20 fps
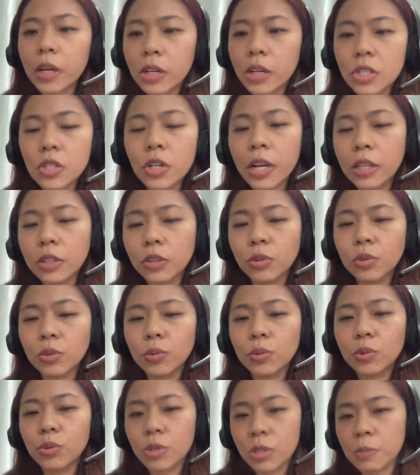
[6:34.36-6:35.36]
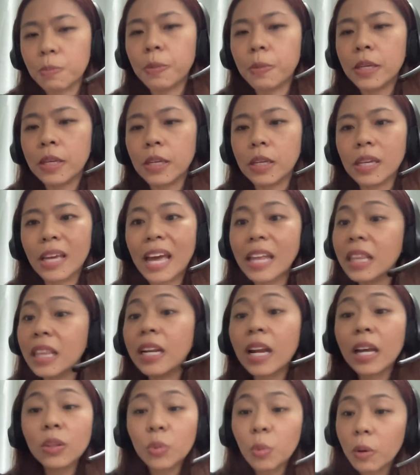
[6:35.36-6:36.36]
are trained to speak. And
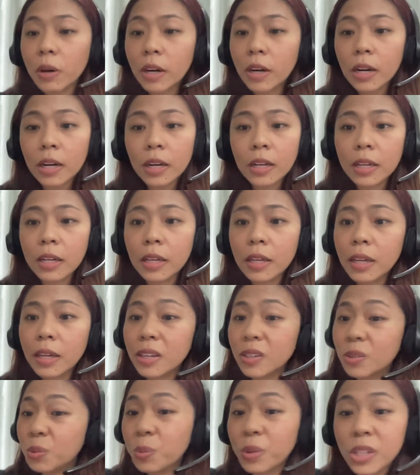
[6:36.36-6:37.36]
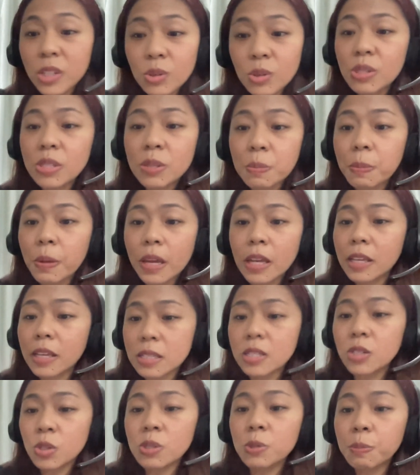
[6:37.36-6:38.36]
then at work, you
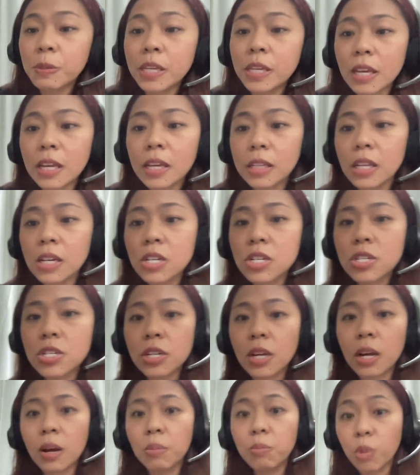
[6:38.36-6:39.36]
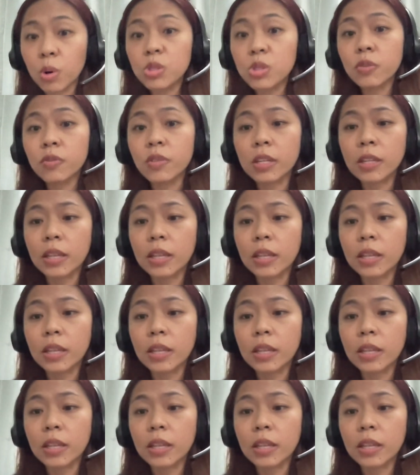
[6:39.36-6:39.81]
speak English most of the